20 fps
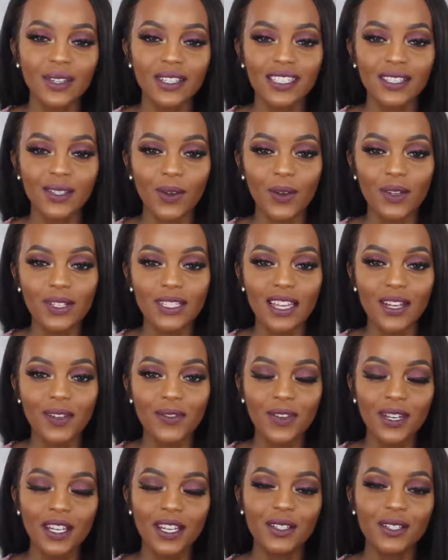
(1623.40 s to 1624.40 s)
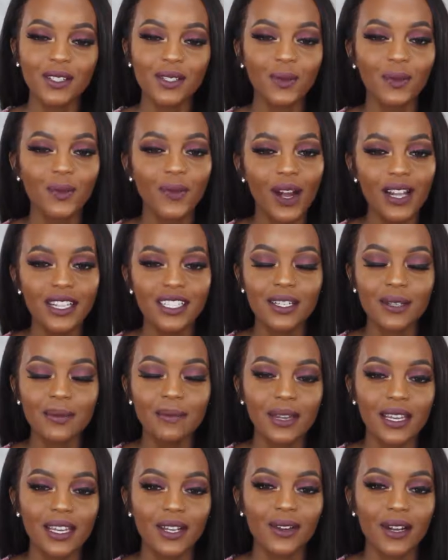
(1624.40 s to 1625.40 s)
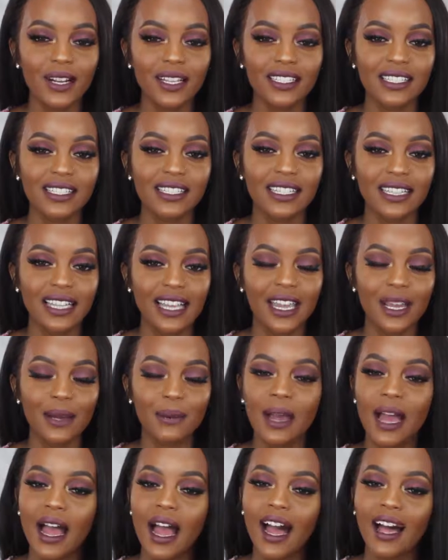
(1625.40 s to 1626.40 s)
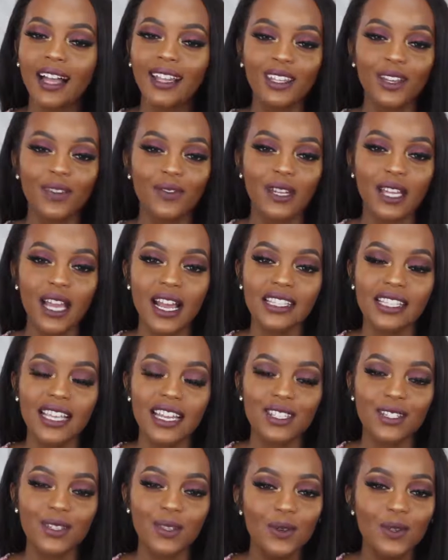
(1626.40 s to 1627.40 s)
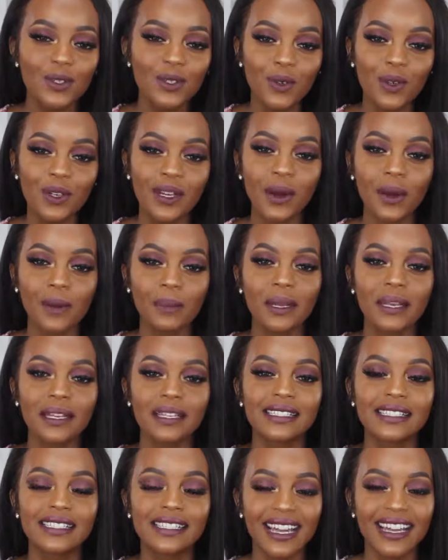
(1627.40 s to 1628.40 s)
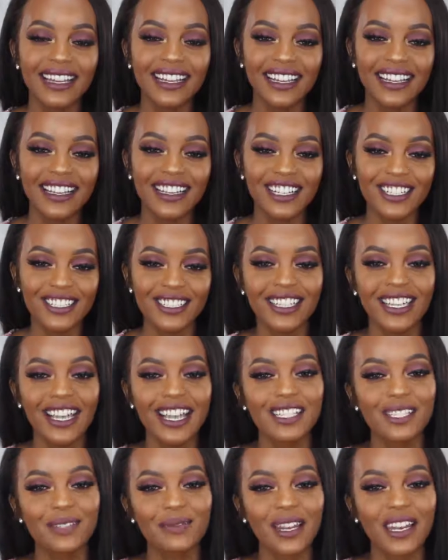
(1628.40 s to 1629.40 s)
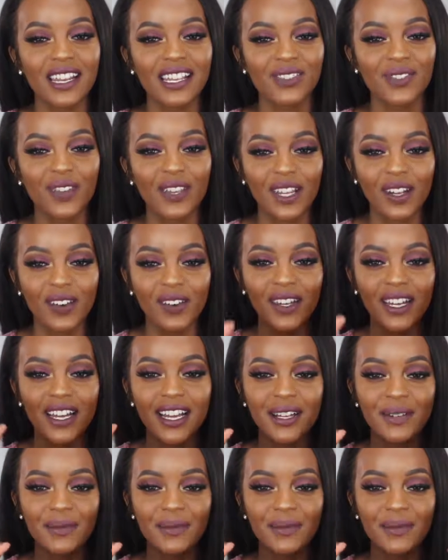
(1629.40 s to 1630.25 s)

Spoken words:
throughout this whole entire video to watch me create this glam. I love you guys as usual. Now, Sana, and I'll see you guys in my next video.